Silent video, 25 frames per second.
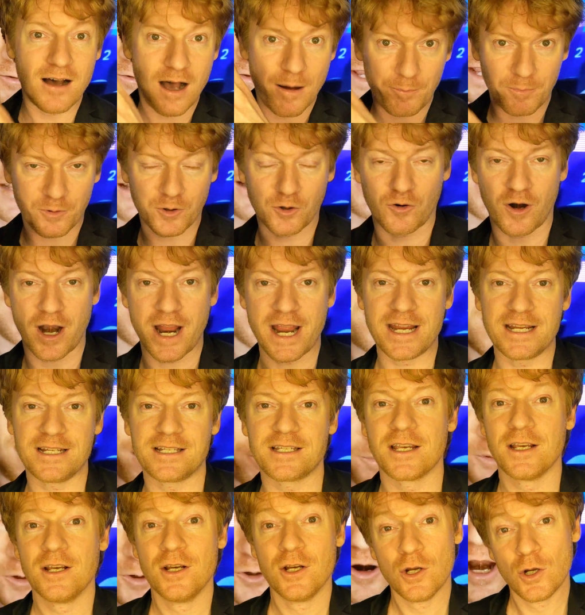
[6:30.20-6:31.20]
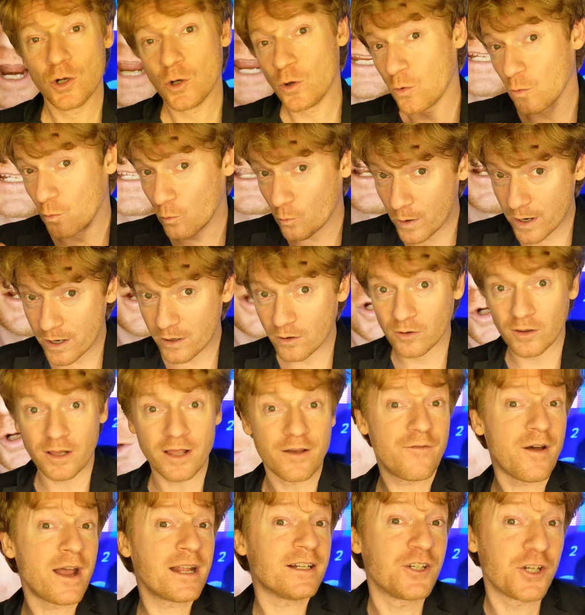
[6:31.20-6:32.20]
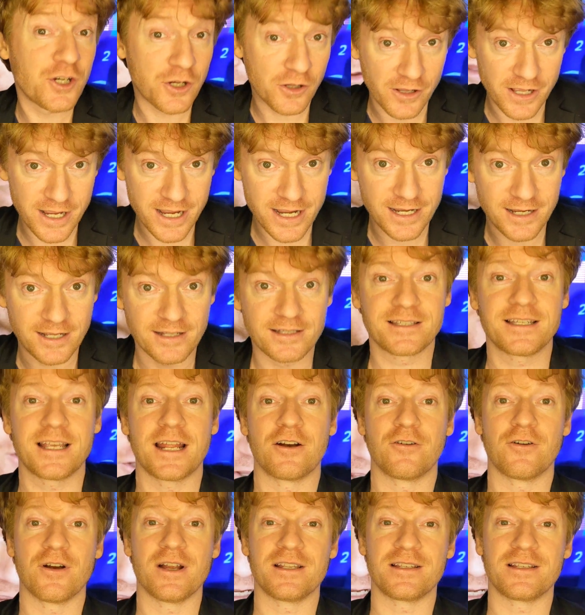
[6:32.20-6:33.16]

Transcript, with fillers: upgrades will eventually consider